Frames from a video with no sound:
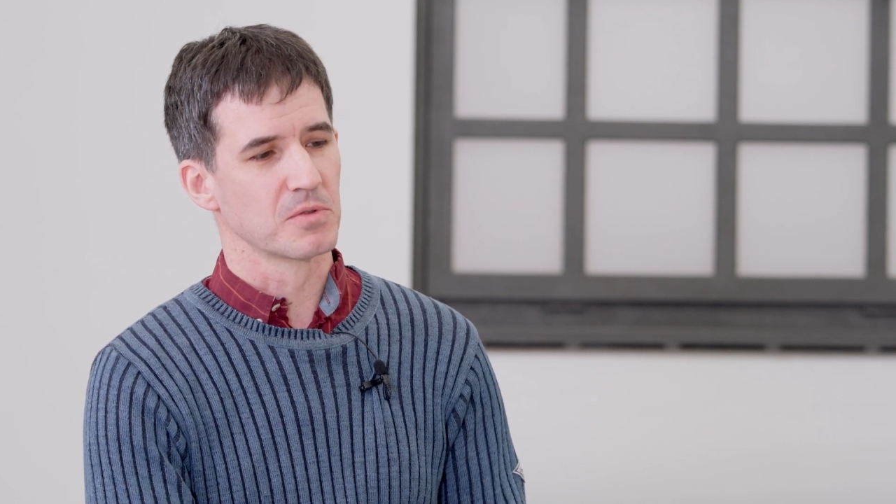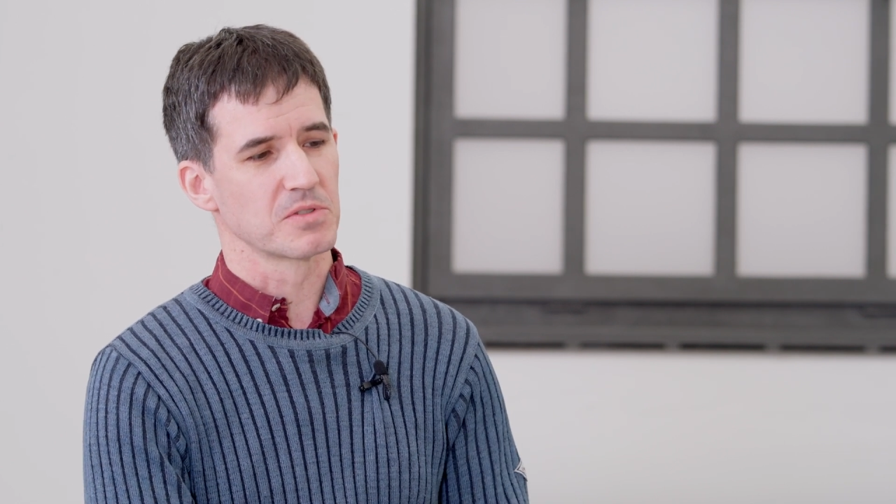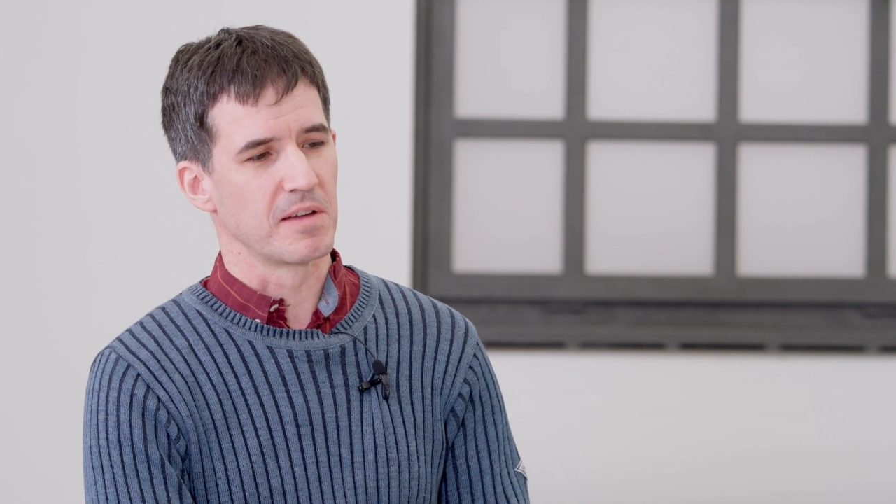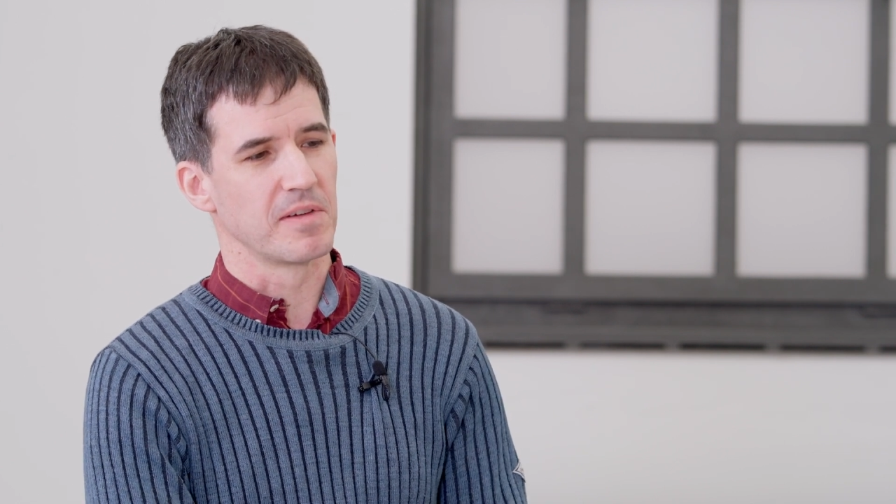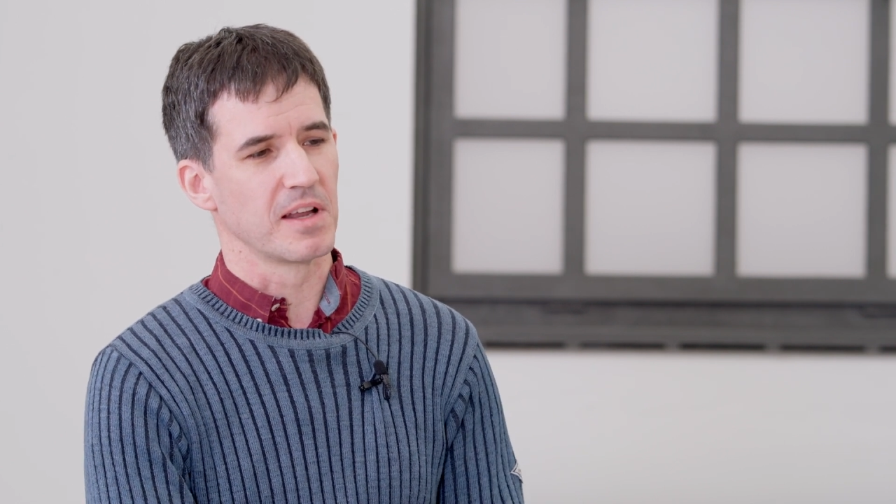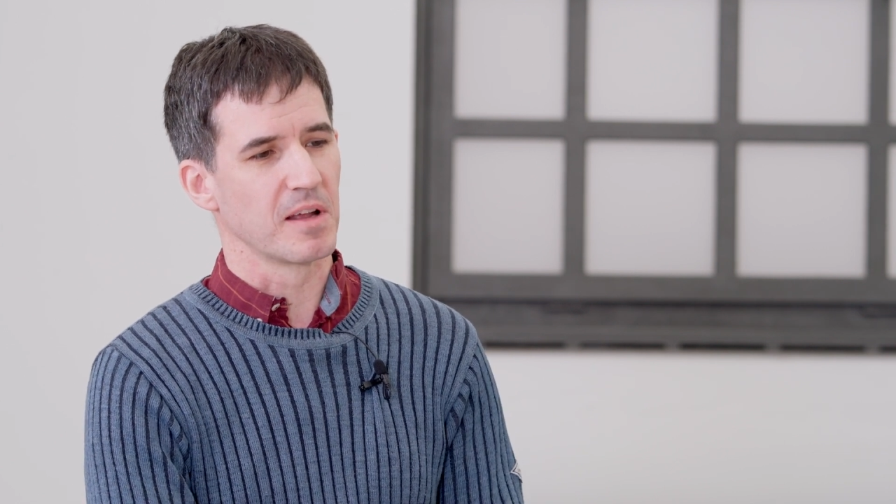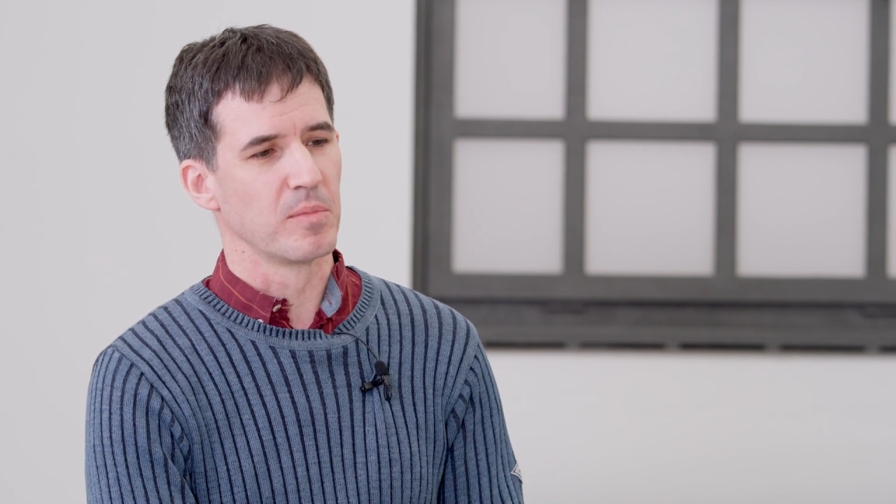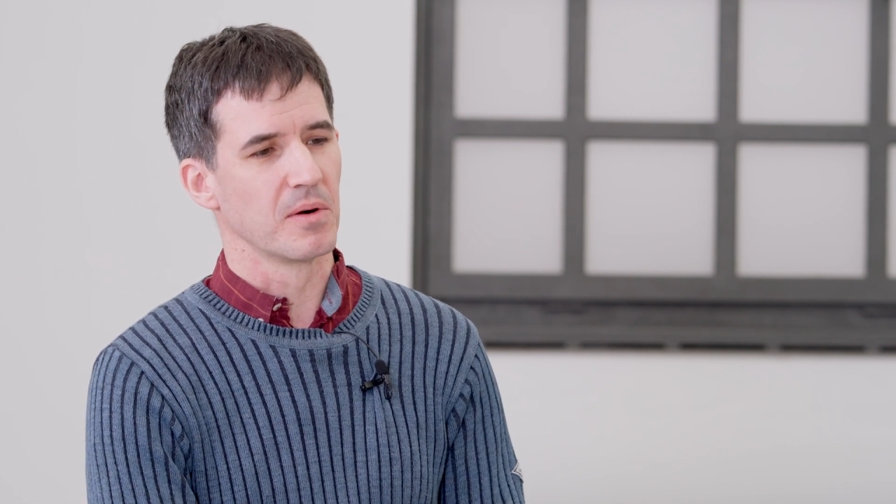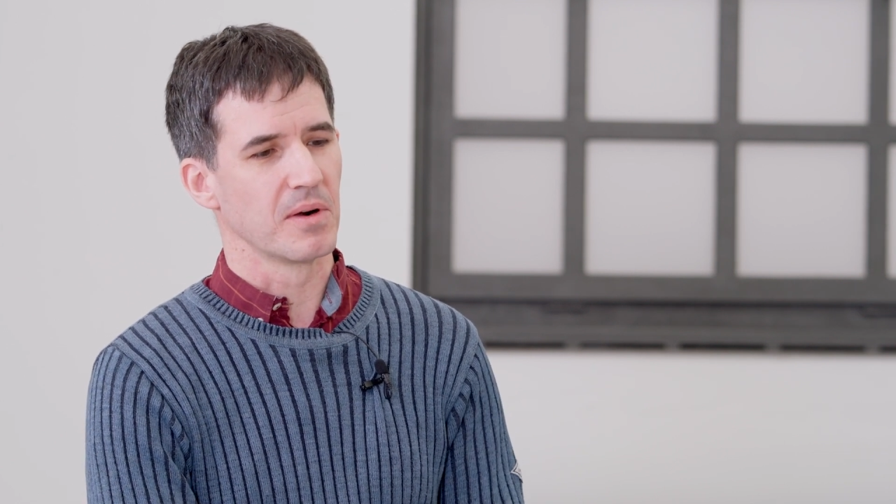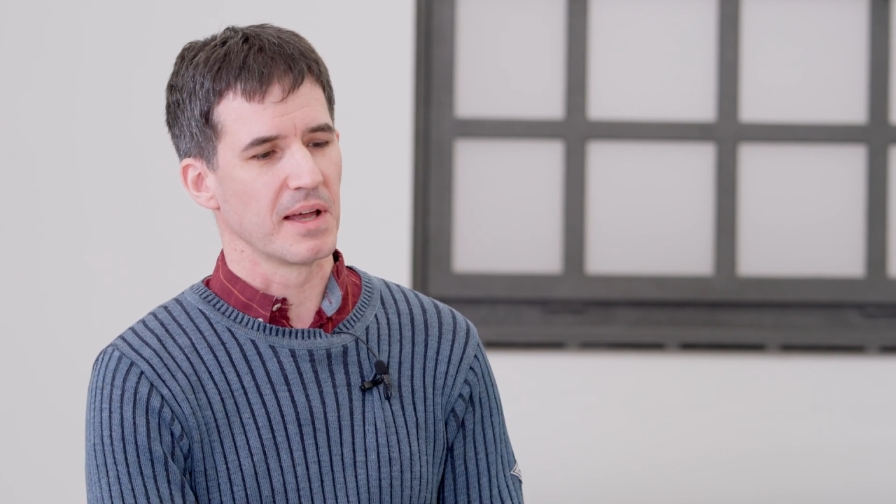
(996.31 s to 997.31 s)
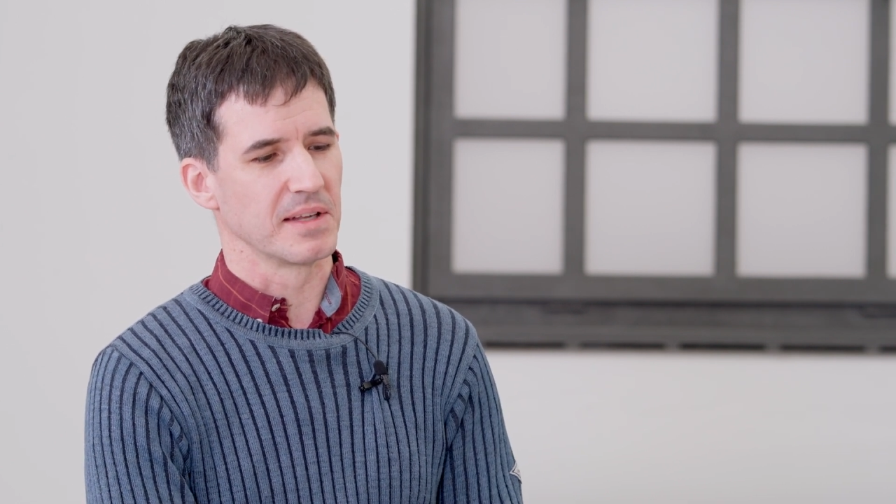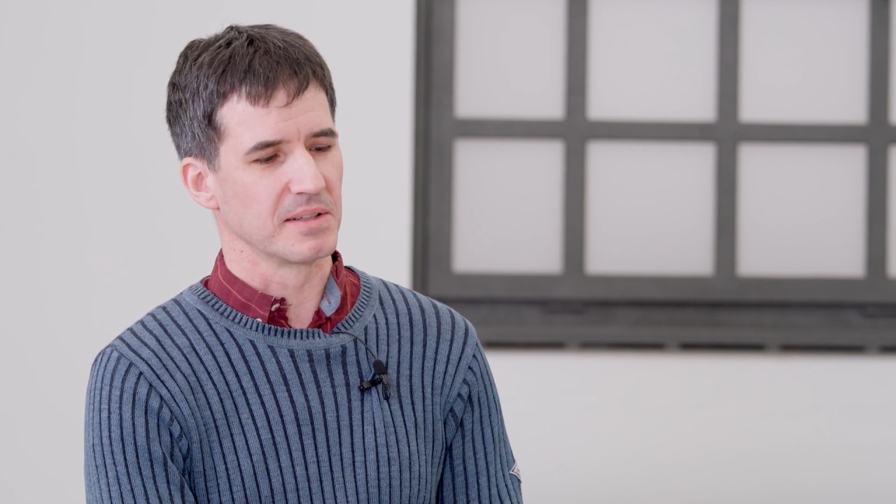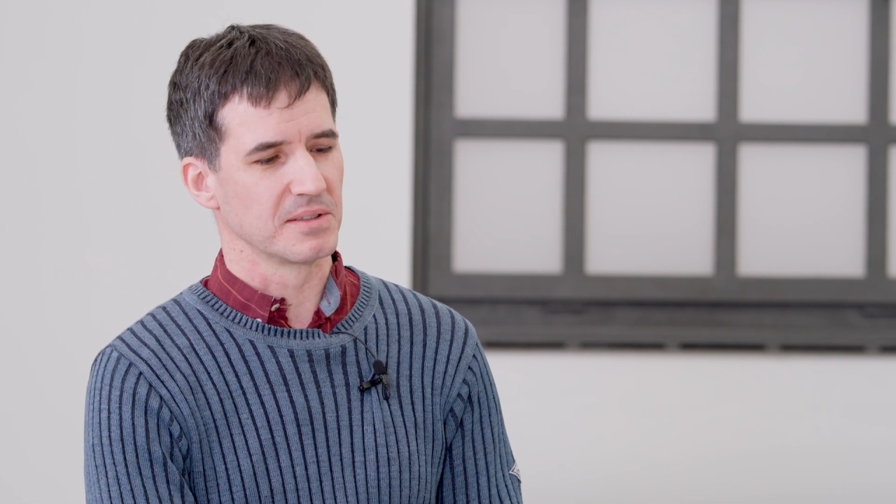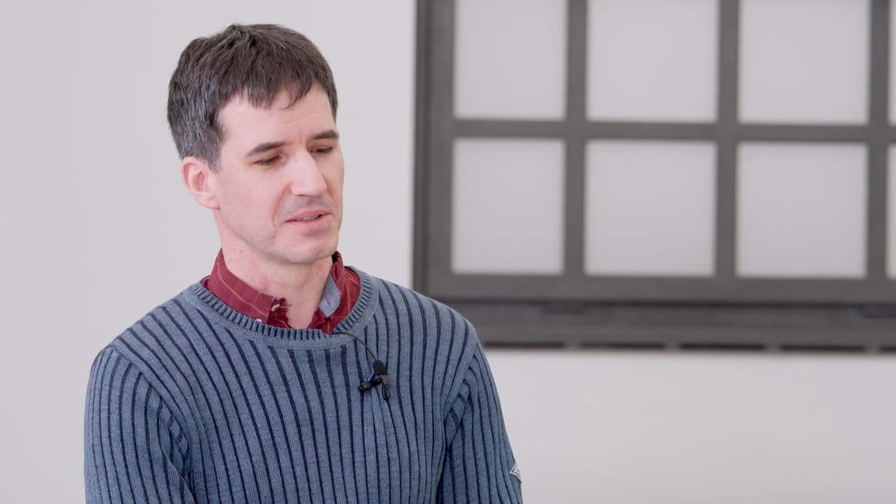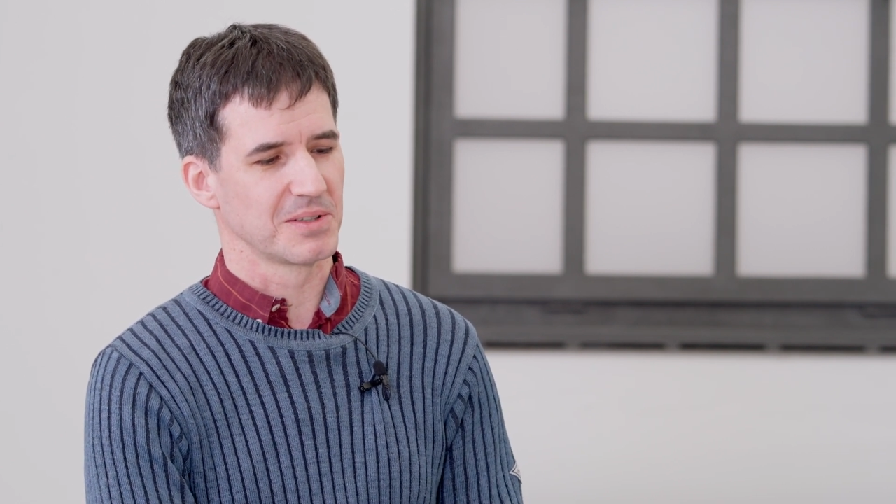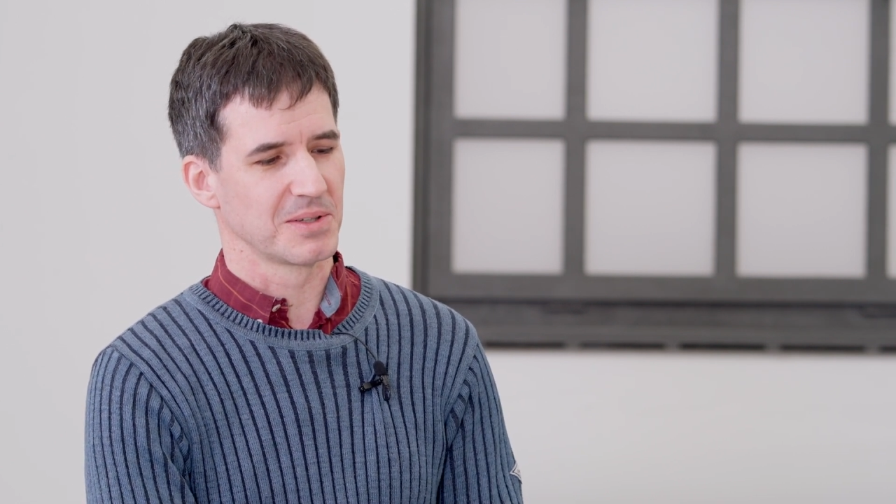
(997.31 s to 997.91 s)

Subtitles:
what's available and